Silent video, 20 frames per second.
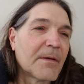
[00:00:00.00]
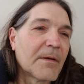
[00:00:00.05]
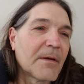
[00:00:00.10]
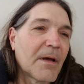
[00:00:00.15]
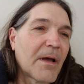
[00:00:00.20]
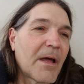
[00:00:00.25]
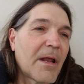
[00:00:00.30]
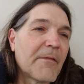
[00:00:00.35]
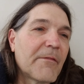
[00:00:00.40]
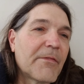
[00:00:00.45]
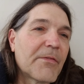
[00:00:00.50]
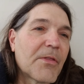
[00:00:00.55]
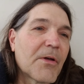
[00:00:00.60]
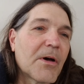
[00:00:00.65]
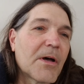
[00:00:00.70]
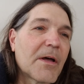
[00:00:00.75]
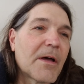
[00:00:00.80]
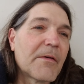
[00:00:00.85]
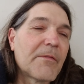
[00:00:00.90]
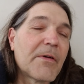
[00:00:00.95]
I've
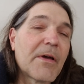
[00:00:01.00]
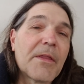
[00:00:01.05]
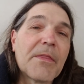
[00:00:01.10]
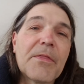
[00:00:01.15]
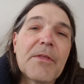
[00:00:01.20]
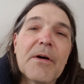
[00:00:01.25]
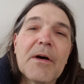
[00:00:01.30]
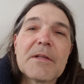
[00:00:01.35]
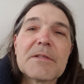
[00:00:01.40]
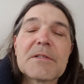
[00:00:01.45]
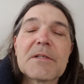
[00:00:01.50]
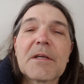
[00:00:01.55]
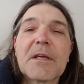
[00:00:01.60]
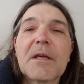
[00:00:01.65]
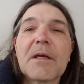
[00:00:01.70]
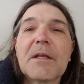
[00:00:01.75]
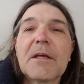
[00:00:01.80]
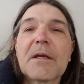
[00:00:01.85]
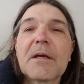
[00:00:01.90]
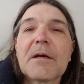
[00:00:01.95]
had thoughts of
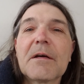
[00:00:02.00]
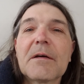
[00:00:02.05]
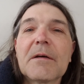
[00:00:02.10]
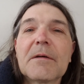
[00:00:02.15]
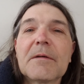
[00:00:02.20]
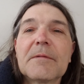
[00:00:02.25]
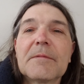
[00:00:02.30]
getting a